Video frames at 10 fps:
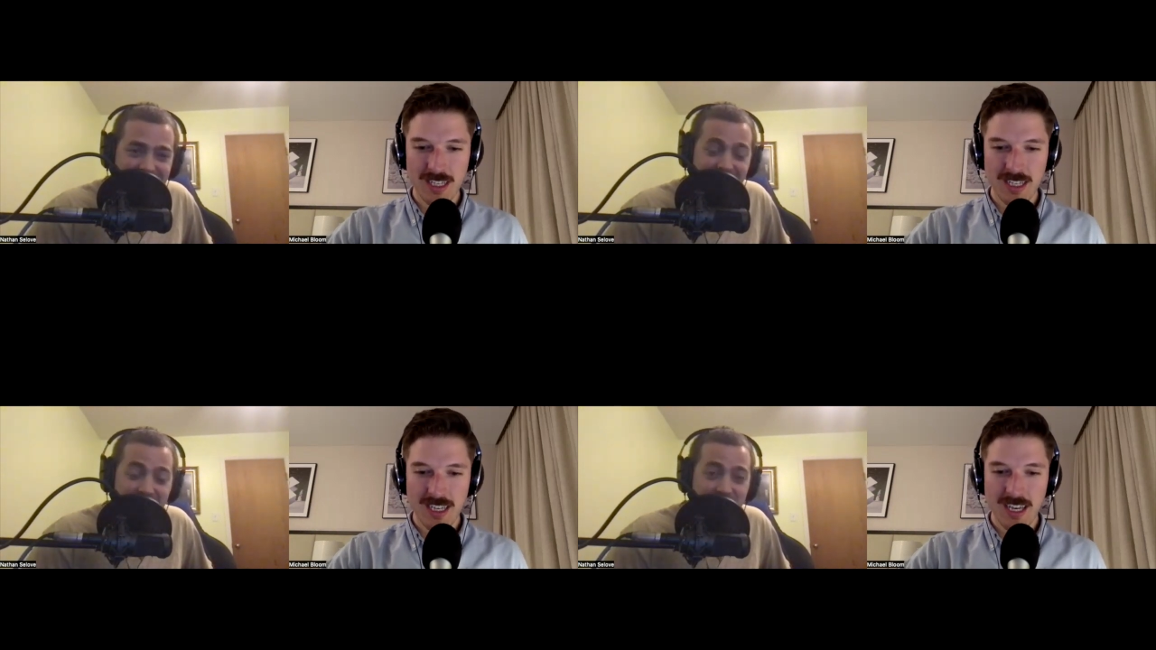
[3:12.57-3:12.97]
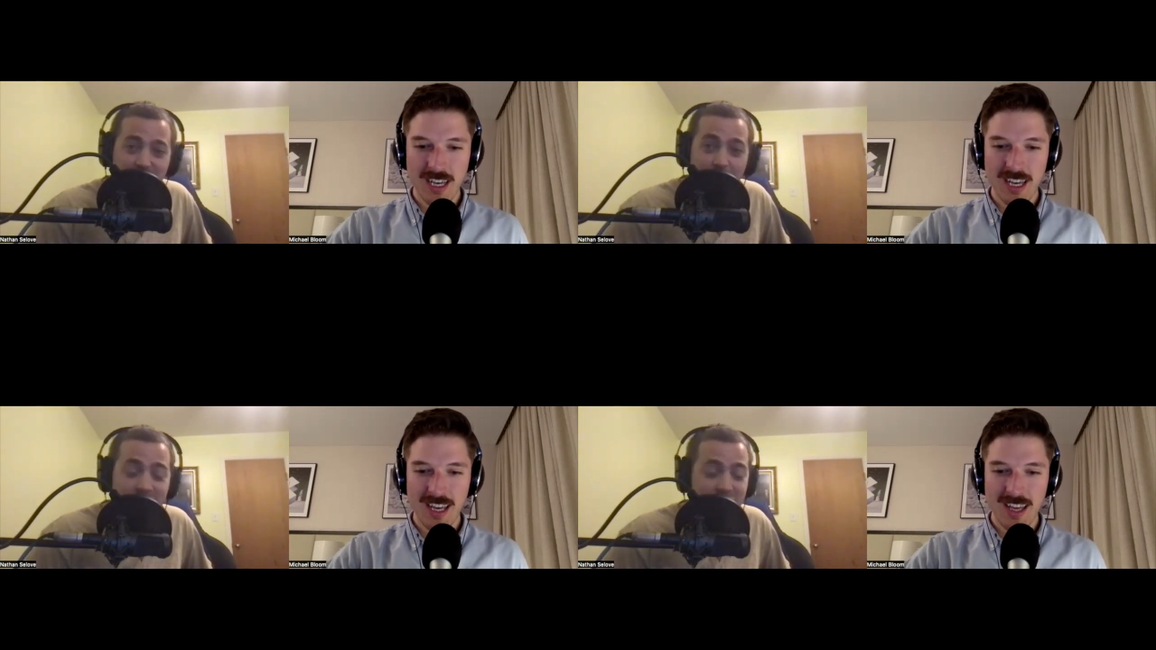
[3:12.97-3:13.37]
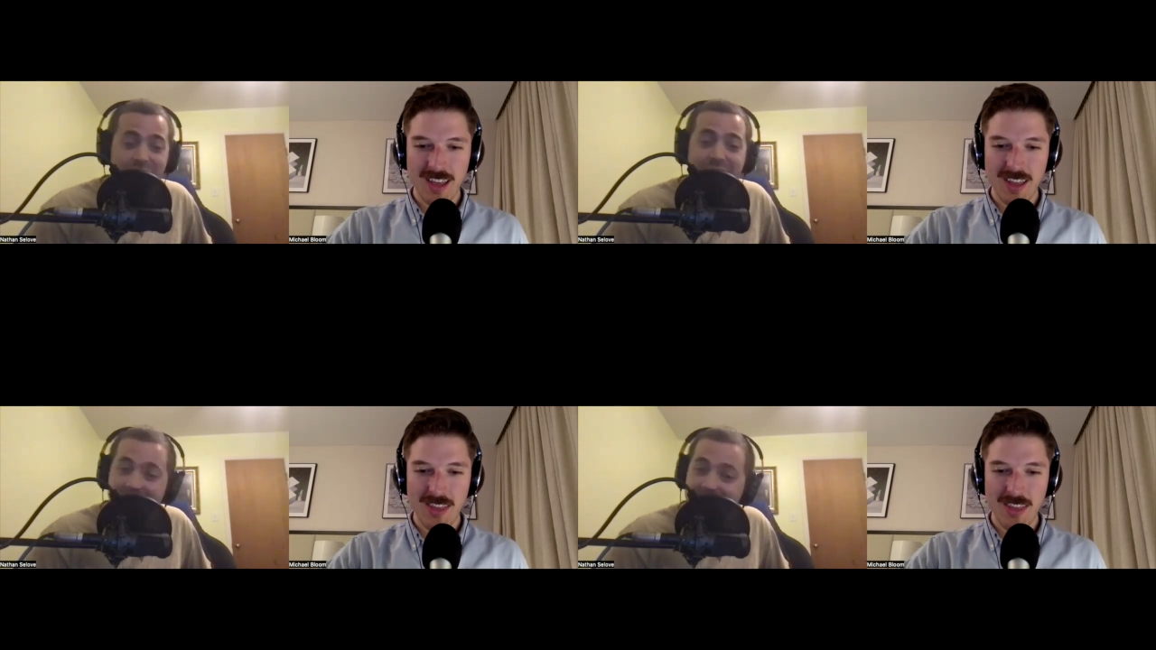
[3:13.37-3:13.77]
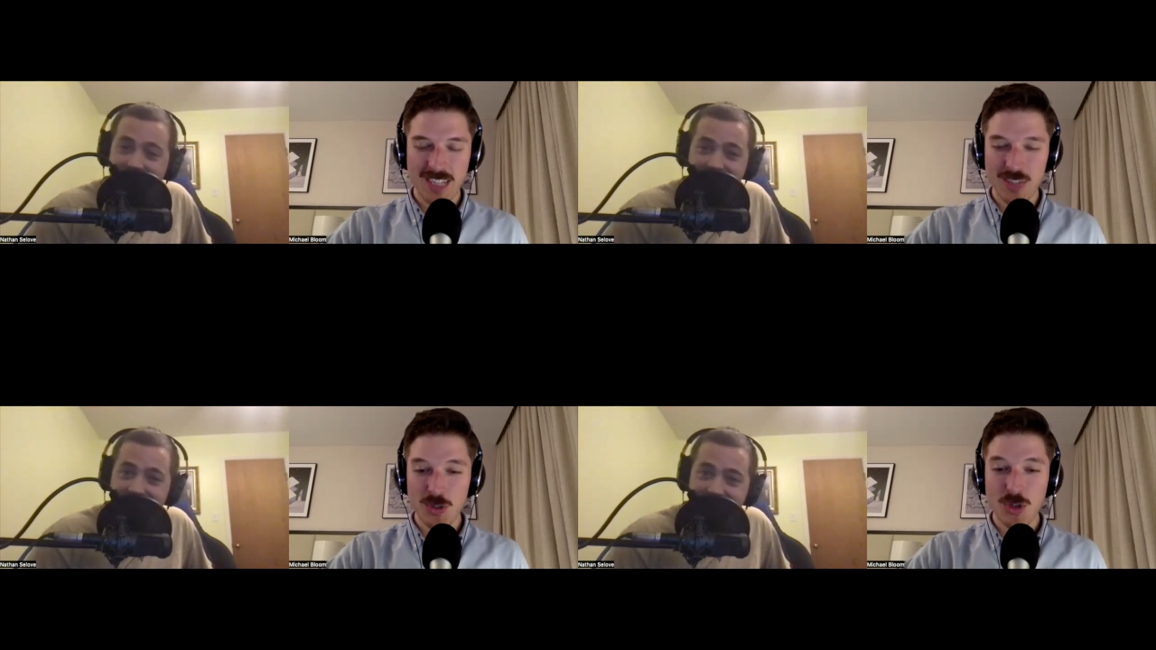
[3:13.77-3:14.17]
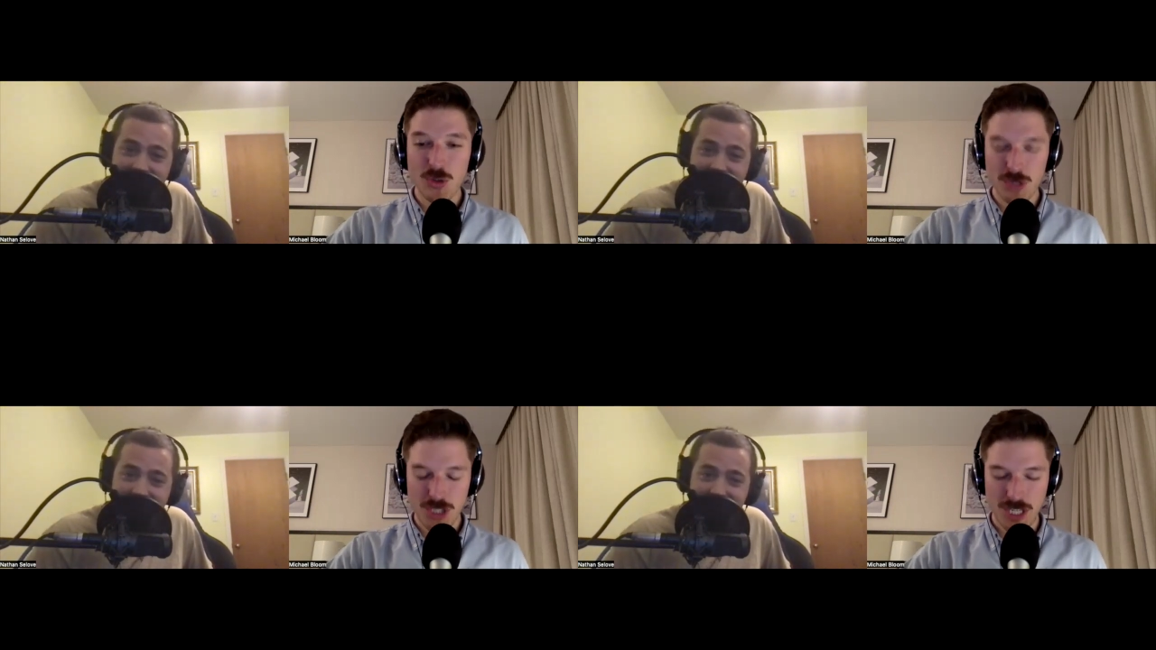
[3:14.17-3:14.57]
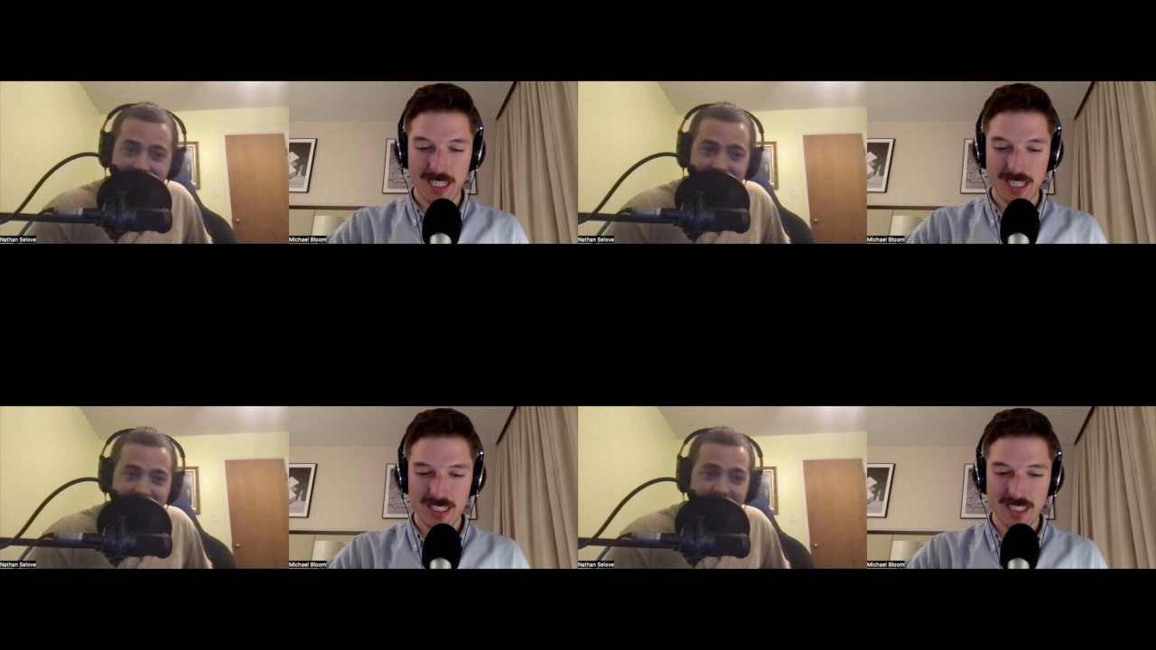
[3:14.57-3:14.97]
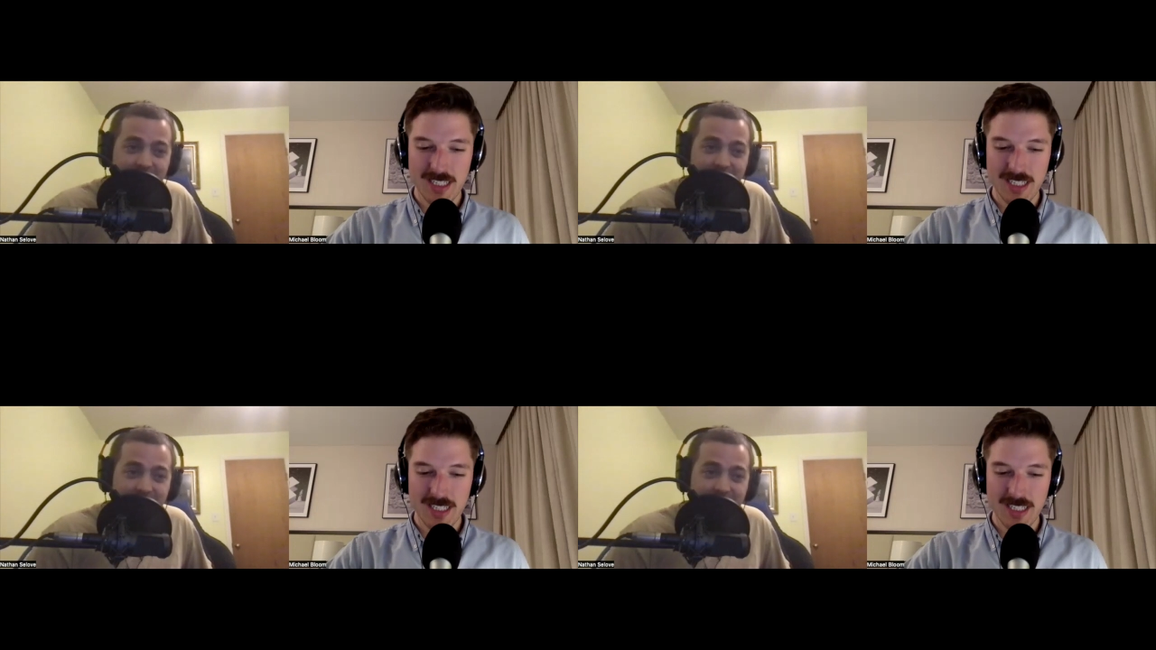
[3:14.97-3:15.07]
Speaker 1: That can do cool shit. That can do cool shit.